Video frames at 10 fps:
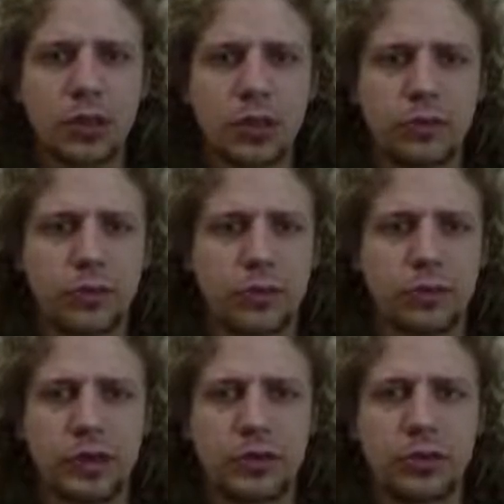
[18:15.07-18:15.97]
for the
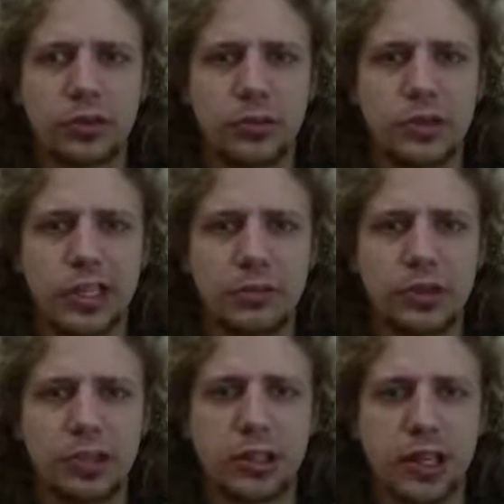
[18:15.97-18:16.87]
real Queen's Gambit
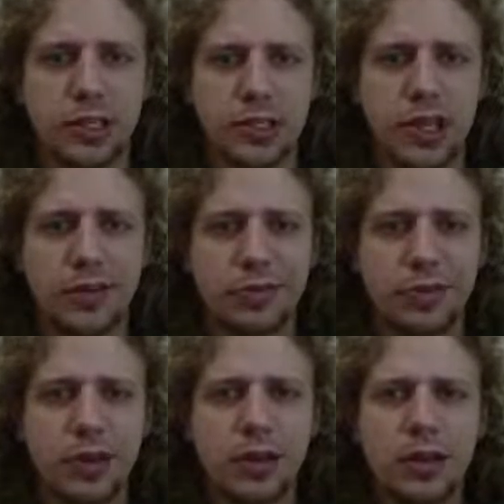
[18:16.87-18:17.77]
decline stuff.
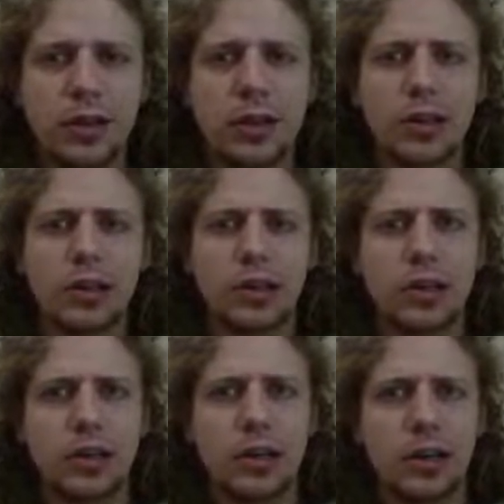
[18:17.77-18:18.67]

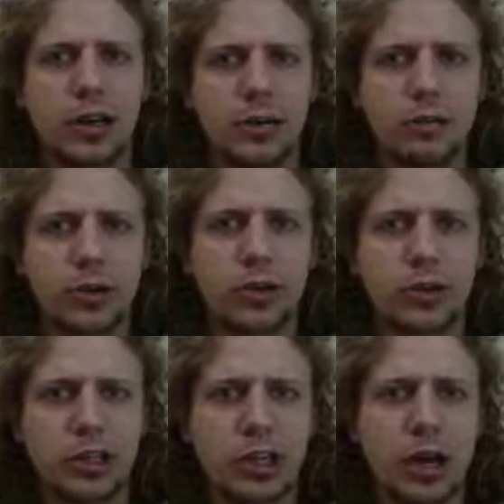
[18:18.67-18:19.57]
I'm trying to look
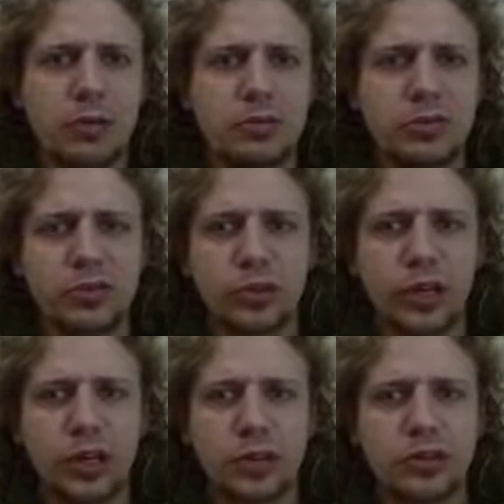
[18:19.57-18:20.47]
at a common move
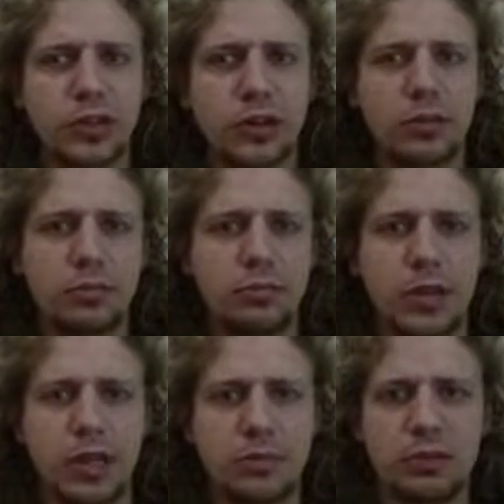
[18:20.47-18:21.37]
order, so
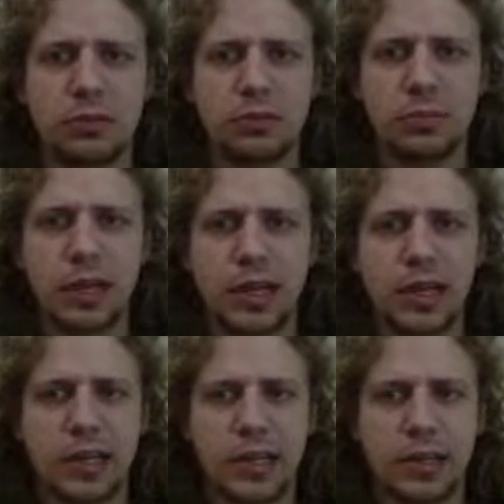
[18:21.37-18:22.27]
maybe we'll
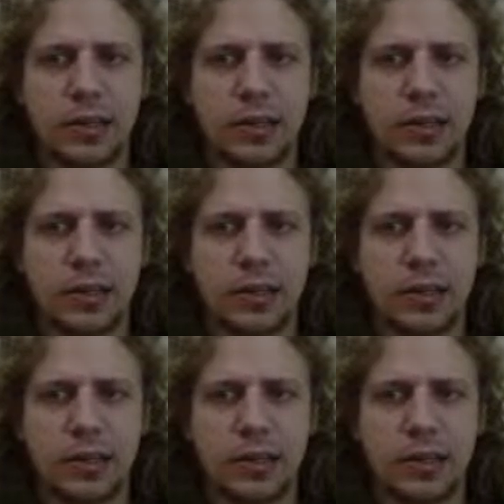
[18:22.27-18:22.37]
play